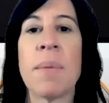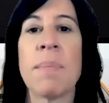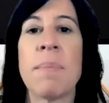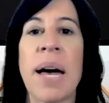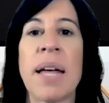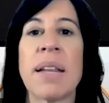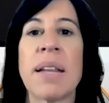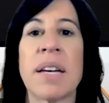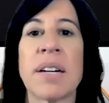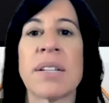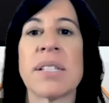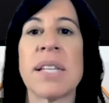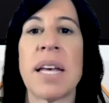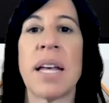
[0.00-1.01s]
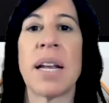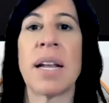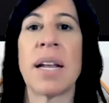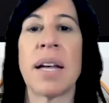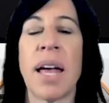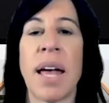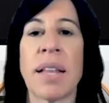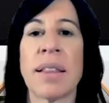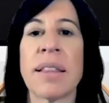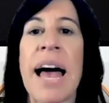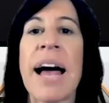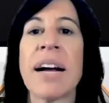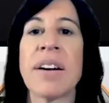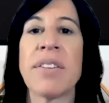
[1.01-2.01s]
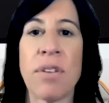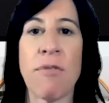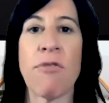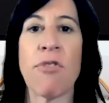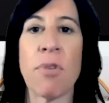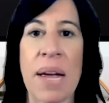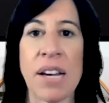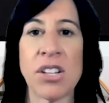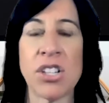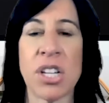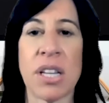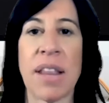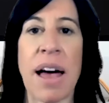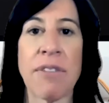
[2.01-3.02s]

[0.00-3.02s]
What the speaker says: but there's a lack of information.